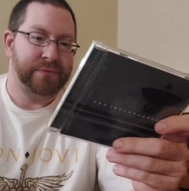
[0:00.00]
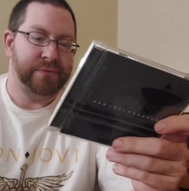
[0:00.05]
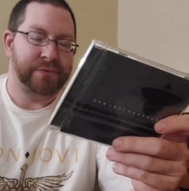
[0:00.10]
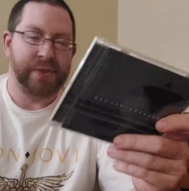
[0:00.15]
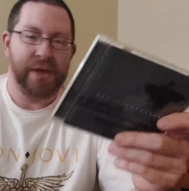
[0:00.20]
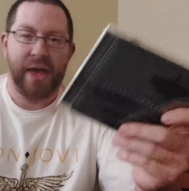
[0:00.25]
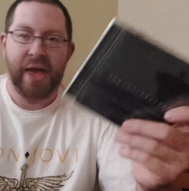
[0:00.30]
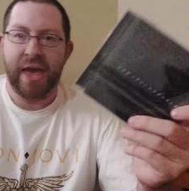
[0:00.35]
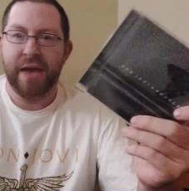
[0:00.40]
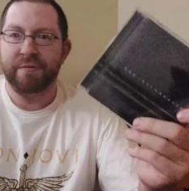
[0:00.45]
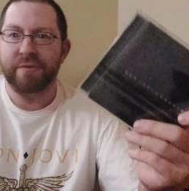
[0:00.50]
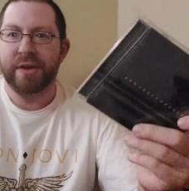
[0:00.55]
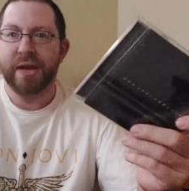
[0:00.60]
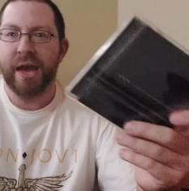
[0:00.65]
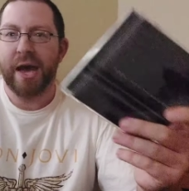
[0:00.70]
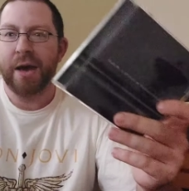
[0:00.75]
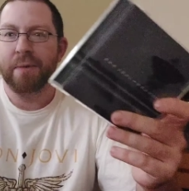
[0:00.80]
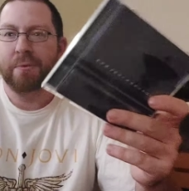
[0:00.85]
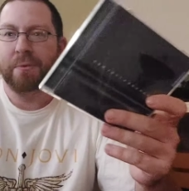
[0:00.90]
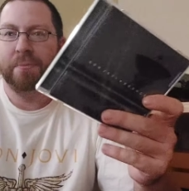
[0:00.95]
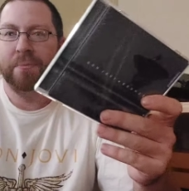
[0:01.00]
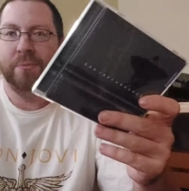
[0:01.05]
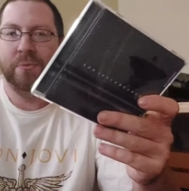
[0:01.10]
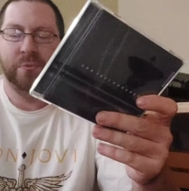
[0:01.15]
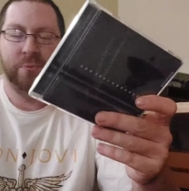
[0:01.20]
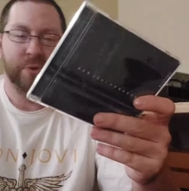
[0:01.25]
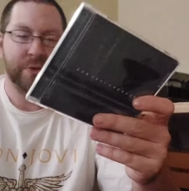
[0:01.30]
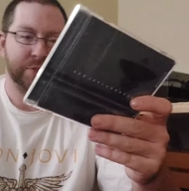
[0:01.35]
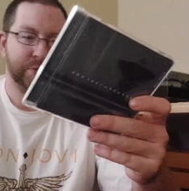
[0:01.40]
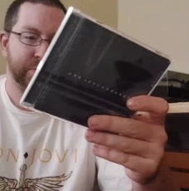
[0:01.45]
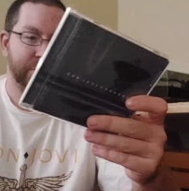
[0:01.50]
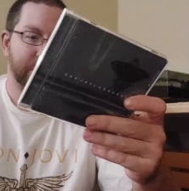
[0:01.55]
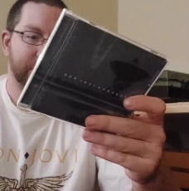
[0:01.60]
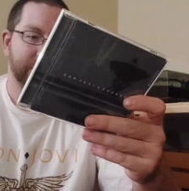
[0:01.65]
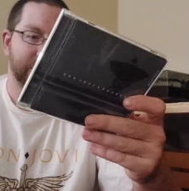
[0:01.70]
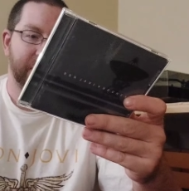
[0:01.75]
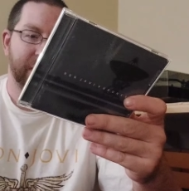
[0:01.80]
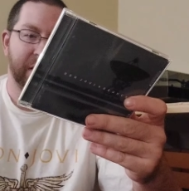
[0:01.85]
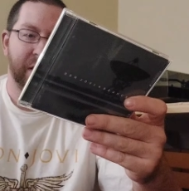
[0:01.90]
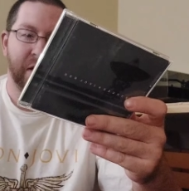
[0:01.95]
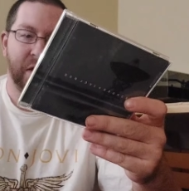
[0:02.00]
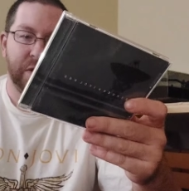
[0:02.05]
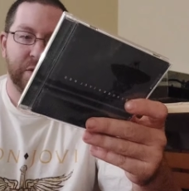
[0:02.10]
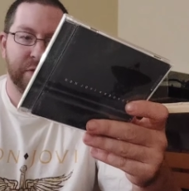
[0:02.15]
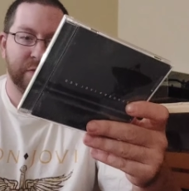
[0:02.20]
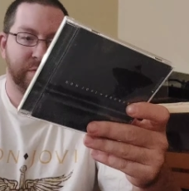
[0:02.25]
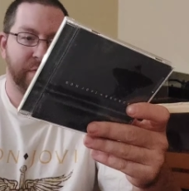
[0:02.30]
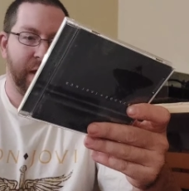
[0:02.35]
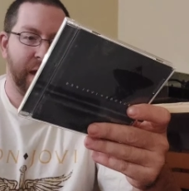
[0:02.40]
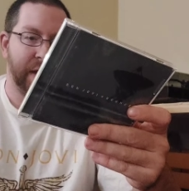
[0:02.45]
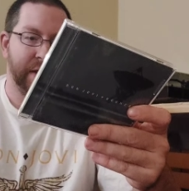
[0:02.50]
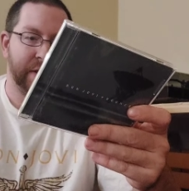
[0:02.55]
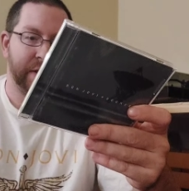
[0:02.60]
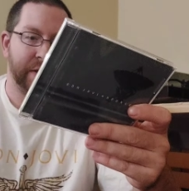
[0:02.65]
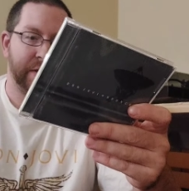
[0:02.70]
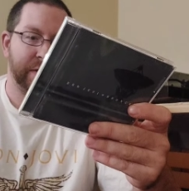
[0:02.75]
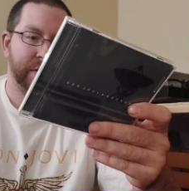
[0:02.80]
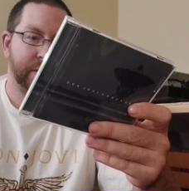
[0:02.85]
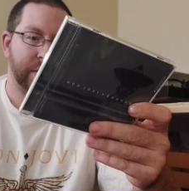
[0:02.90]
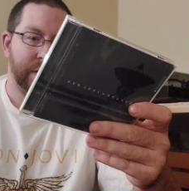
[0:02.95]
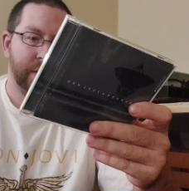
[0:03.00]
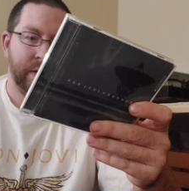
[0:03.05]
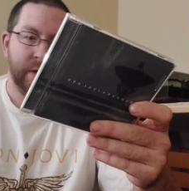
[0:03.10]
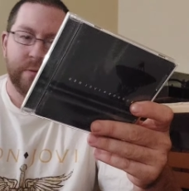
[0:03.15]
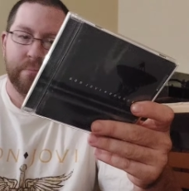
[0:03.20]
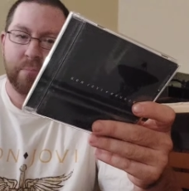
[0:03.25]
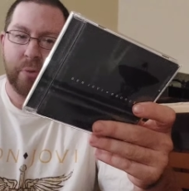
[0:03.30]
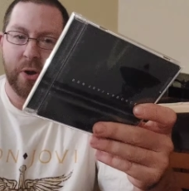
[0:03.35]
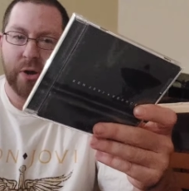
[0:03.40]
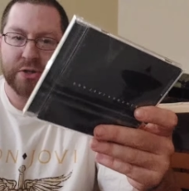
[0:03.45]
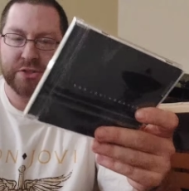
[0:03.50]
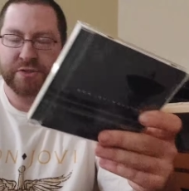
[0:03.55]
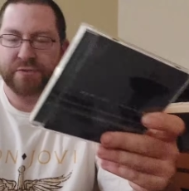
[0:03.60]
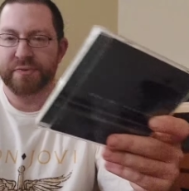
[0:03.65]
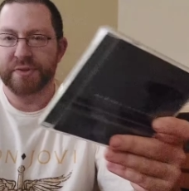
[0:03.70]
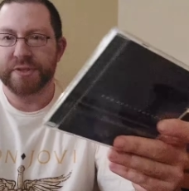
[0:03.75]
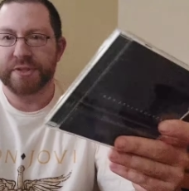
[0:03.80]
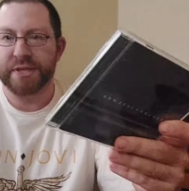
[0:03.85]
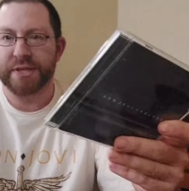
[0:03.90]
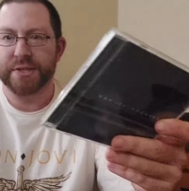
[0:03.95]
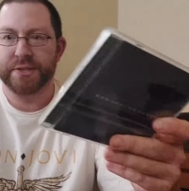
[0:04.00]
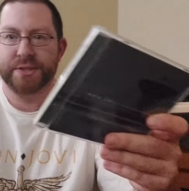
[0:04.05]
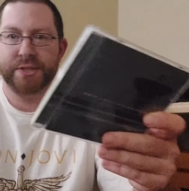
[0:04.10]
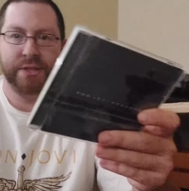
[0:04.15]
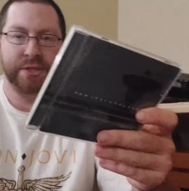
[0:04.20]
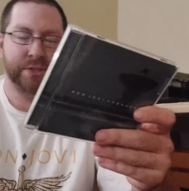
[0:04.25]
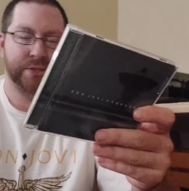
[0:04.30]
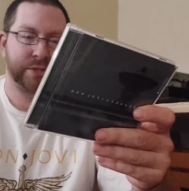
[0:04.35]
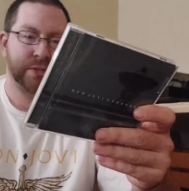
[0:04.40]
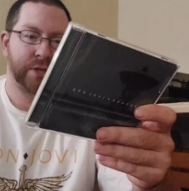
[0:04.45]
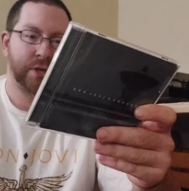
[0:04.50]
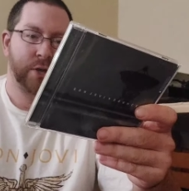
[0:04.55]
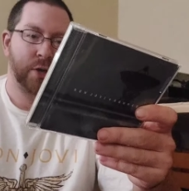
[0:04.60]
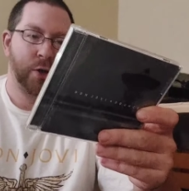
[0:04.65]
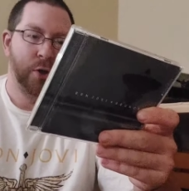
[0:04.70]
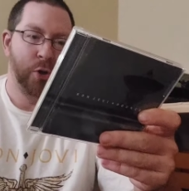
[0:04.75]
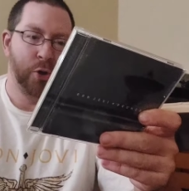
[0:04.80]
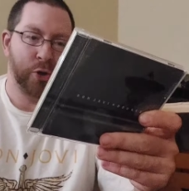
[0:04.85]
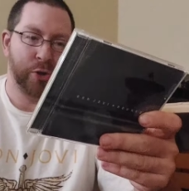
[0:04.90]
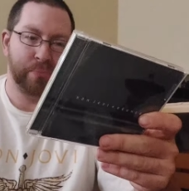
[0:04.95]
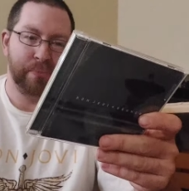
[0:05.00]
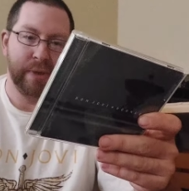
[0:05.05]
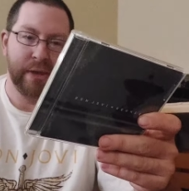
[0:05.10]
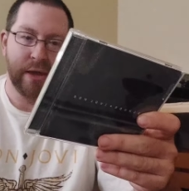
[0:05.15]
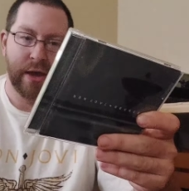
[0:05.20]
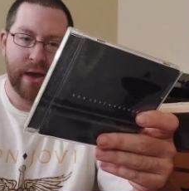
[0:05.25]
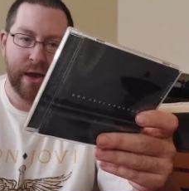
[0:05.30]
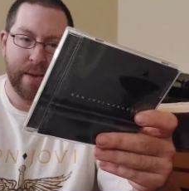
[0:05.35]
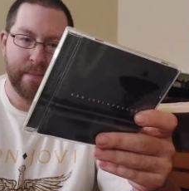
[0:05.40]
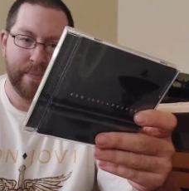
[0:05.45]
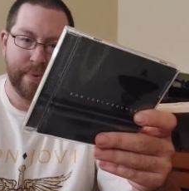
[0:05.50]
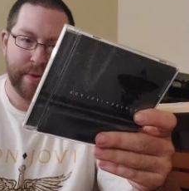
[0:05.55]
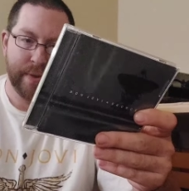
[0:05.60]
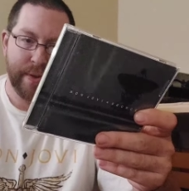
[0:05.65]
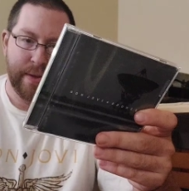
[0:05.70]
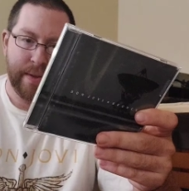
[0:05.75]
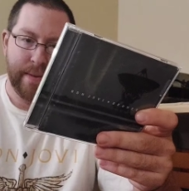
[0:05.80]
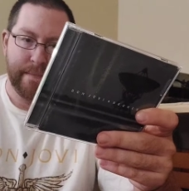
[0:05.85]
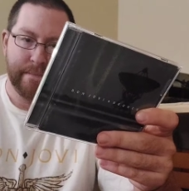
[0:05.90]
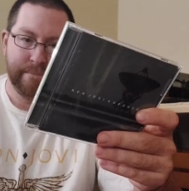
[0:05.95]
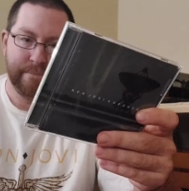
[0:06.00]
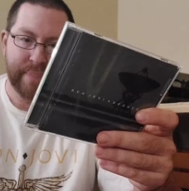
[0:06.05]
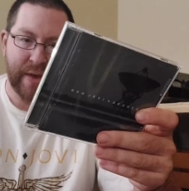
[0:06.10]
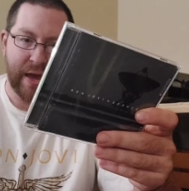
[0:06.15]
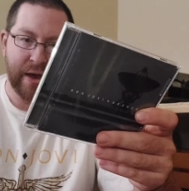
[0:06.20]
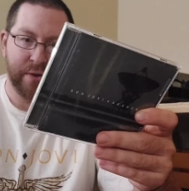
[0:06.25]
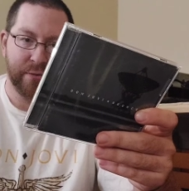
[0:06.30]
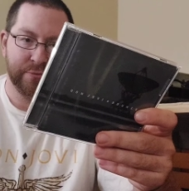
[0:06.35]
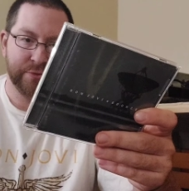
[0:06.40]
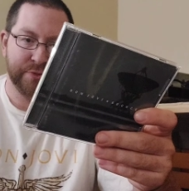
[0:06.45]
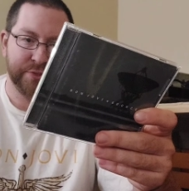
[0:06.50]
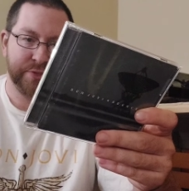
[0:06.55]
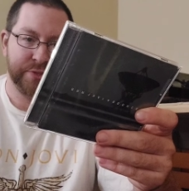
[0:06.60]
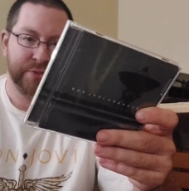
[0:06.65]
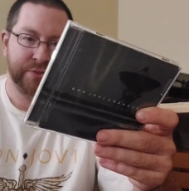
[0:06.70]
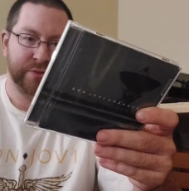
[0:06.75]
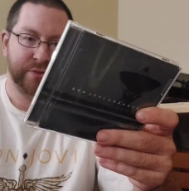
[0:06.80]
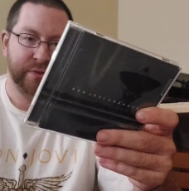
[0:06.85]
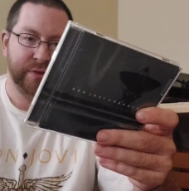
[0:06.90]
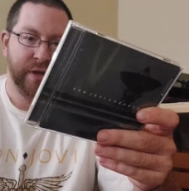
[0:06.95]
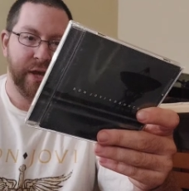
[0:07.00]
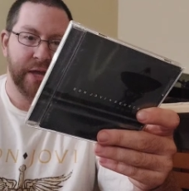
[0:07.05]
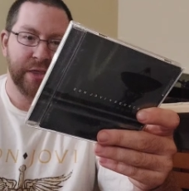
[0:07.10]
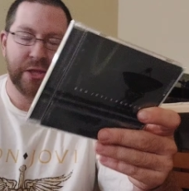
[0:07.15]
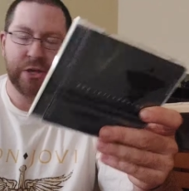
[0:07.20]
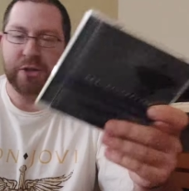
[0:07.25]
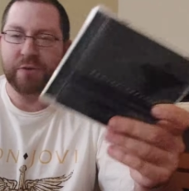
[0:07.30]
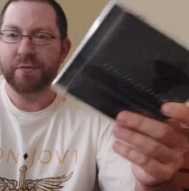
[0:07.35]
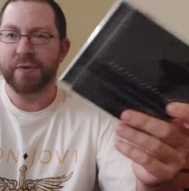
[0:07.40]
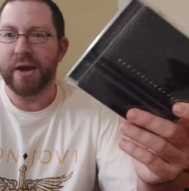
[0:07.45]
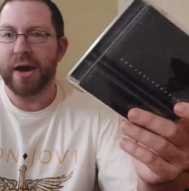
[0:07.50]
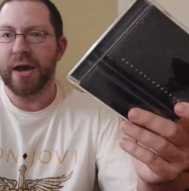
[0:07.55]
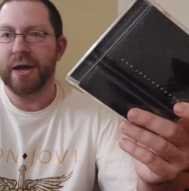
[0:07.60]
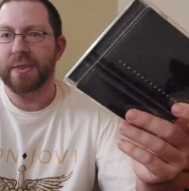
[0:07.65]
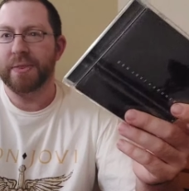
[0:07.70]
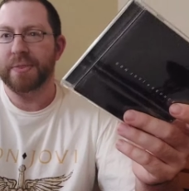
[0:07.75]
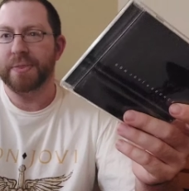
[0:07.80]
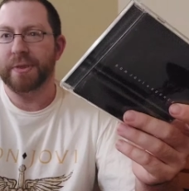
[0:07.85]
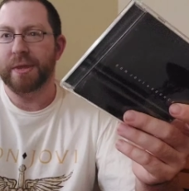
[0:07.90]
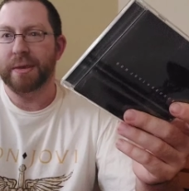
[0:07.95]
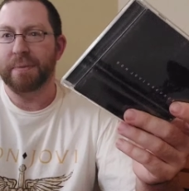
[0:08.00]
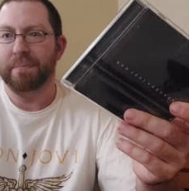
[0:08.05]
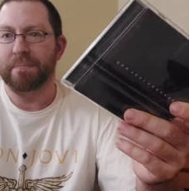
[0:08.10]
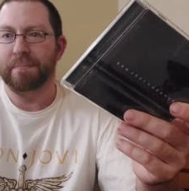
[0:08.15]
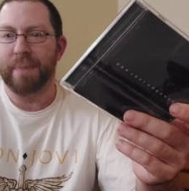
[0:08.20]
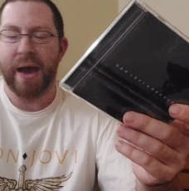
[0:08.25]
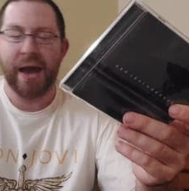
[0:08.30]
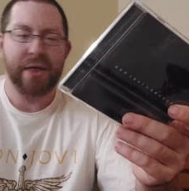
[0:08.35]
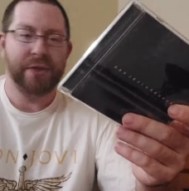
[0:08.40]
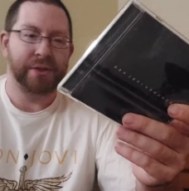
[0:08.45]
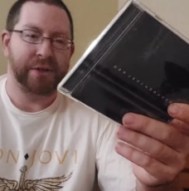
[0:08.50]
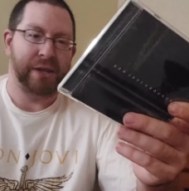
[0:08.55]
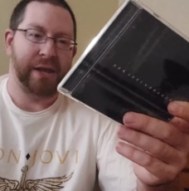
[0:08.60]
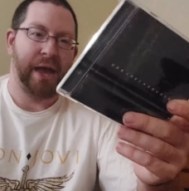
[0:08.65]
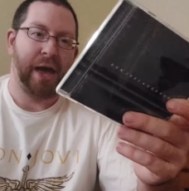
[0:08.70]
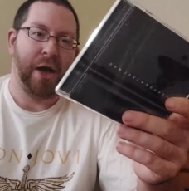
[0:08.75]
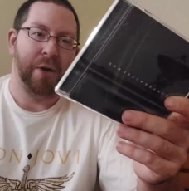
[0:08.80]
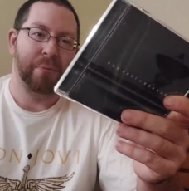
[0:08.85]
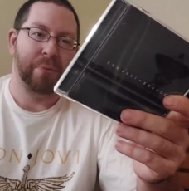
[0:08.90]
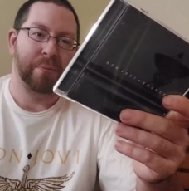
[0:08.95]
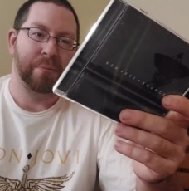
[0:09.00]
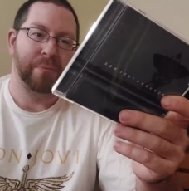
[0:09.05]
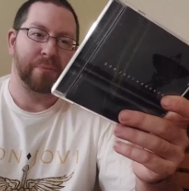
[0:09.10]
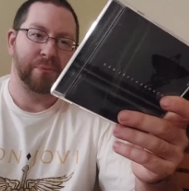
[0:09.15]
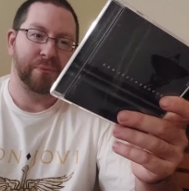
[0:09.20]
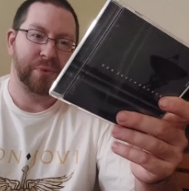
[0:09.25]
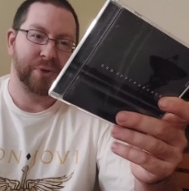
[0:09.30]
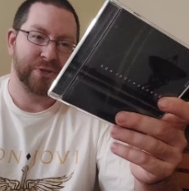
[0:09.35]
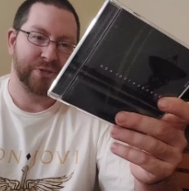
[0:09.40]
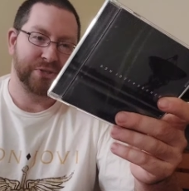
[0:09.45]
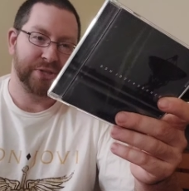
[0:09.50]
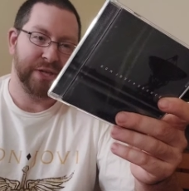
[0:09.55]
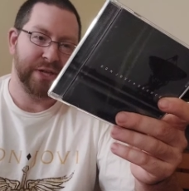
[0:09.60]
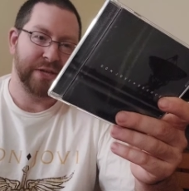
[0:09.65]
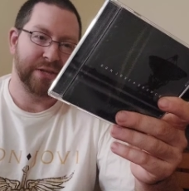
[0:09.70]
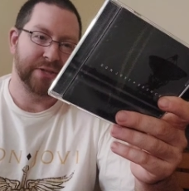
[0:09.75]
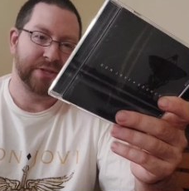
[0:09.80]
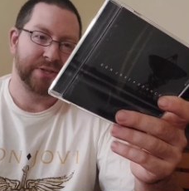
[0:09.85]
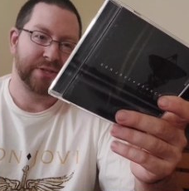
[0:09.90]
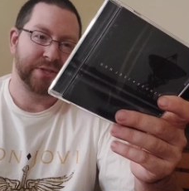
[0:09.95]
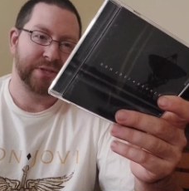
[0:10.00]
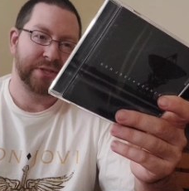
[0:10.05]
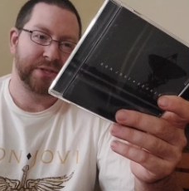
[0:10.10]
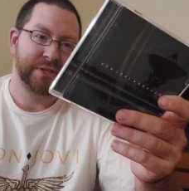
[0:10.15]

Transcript: the heavy album, which is like undivided, parts of the distance, hook me up, bounce, and then you've got the ballady album, which is